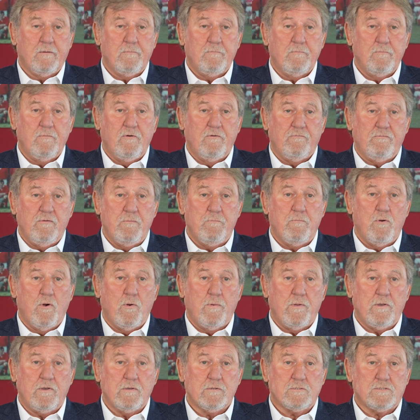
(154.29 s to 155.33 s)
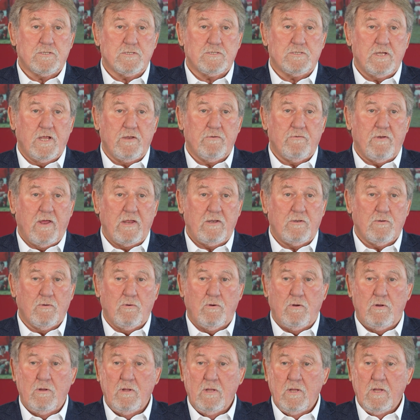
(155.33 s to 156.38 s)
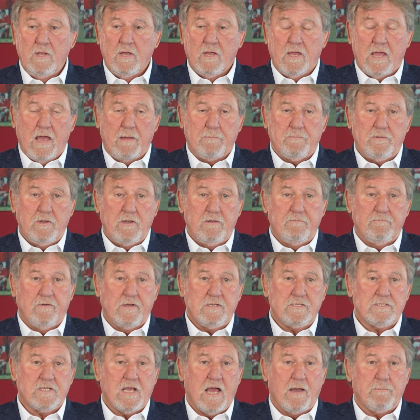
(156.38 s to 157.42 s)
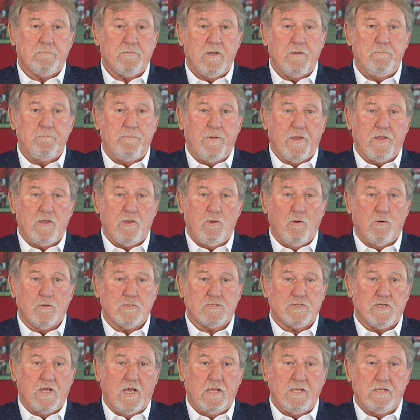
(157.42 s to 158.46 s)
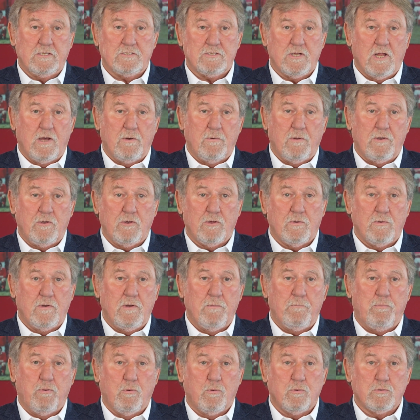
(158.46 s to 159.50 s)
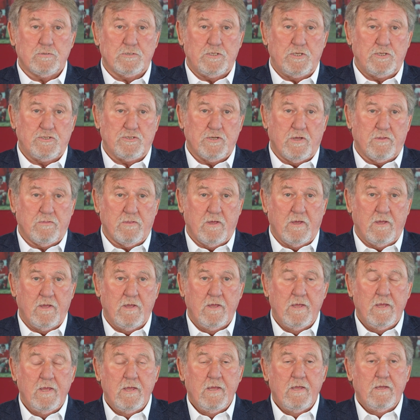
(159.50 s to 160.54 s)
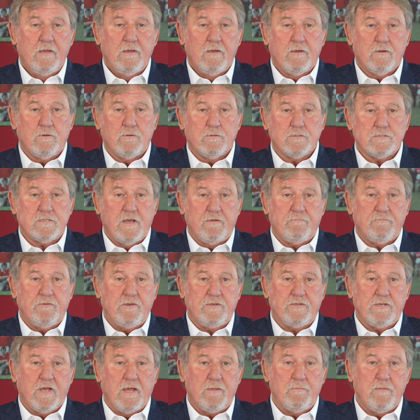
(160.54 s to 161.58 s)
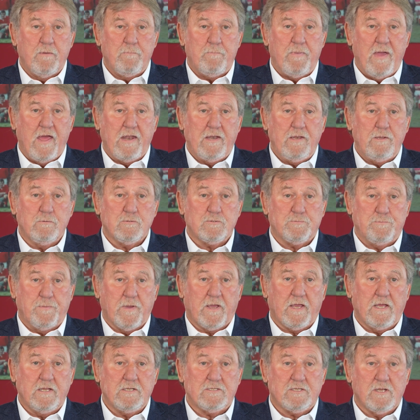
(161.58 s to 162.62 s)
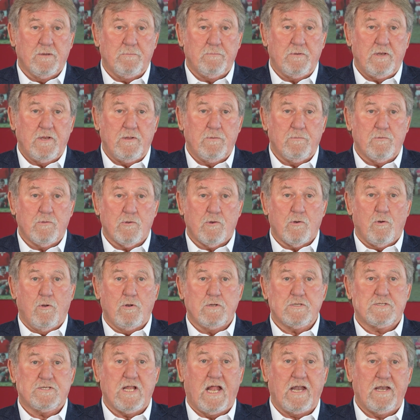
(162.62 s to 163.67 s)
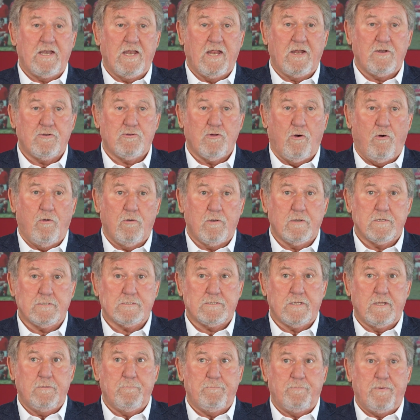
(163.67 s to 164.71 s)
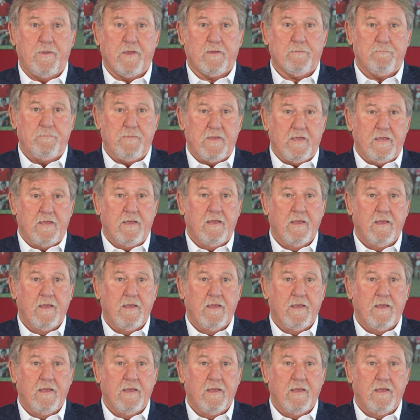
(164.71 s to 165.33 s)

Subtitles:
Mervyn Bowen used to say, right-o, captain and vice captain, pick your sides now, and you can oppose each other. Of course, every time that Benny was picking somebody, they were all standing tall and saying, pick me.